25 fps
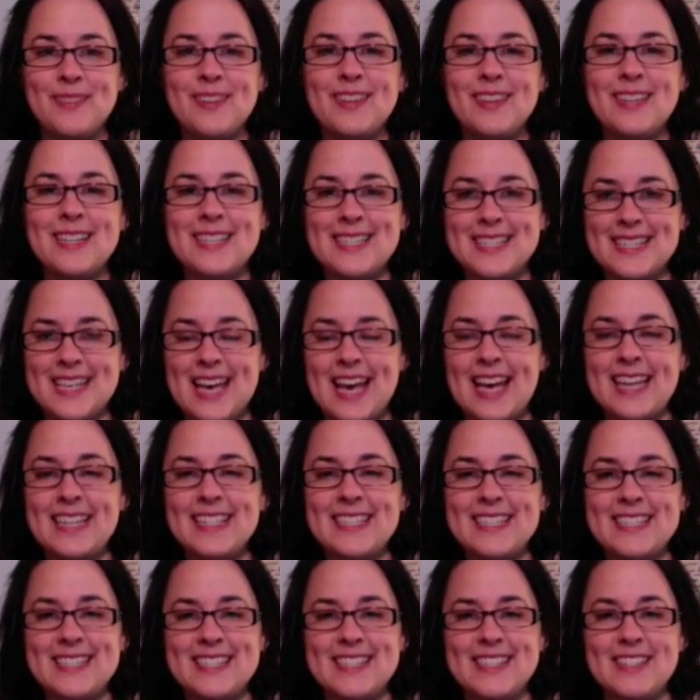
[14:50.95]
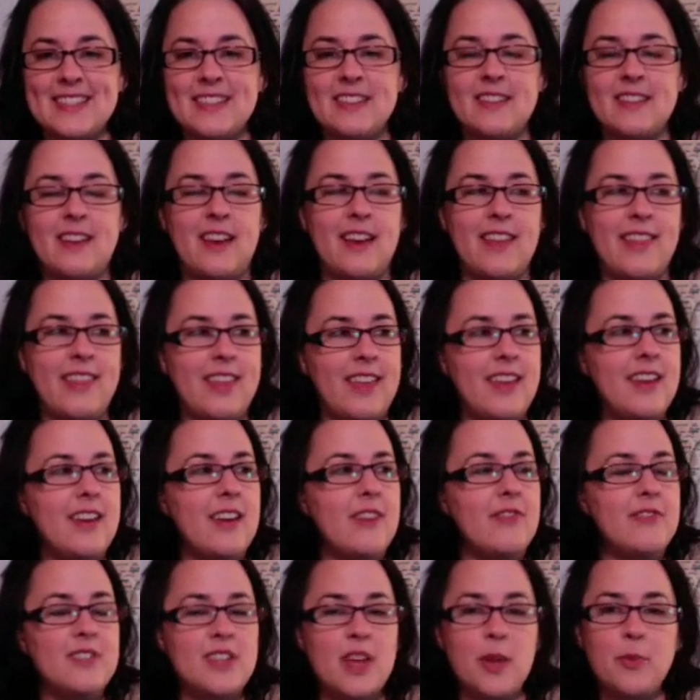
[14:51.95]
Because I think
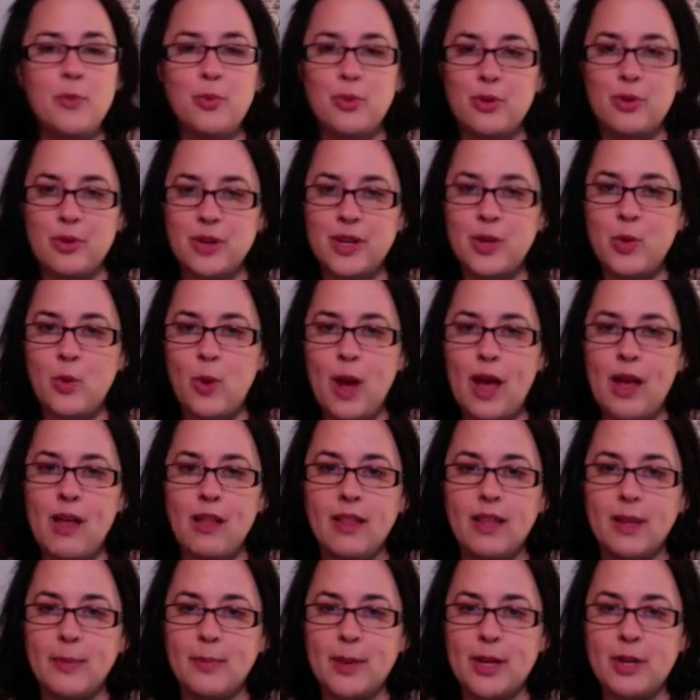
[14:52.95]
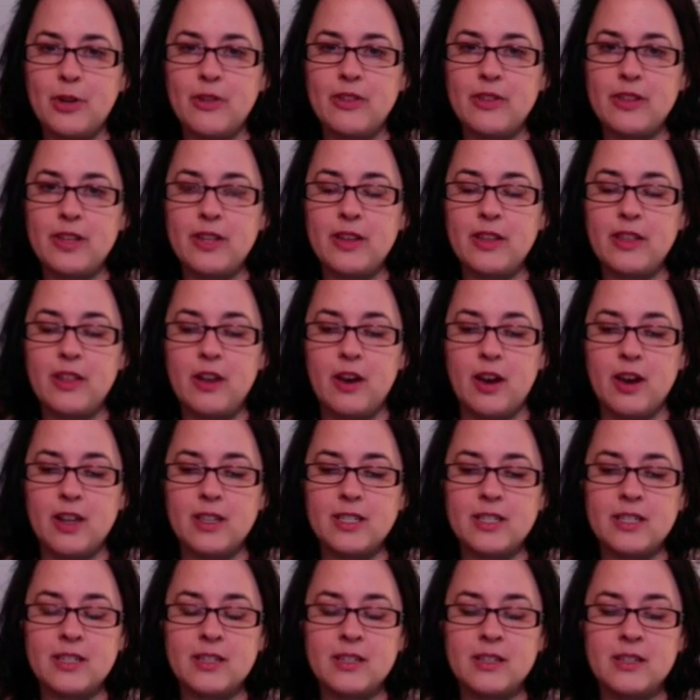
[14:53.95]
I've done pretty well, like better than I
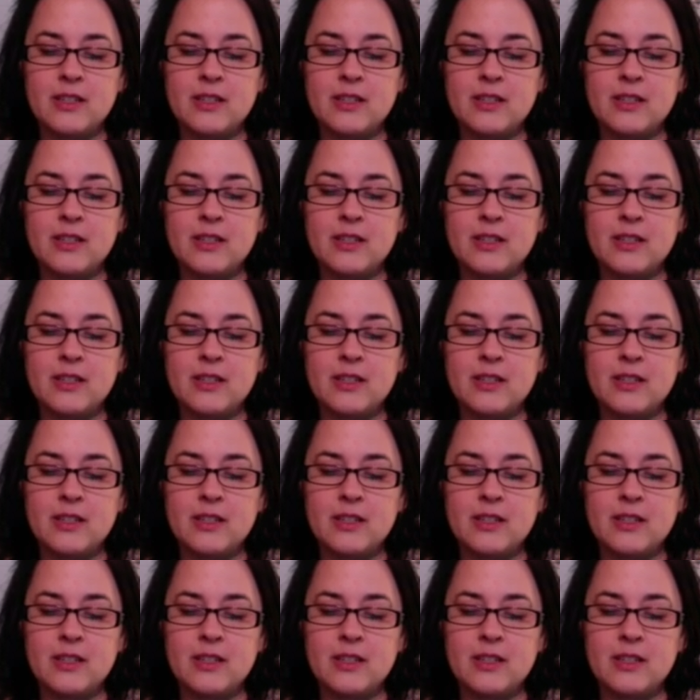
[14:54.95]
thought.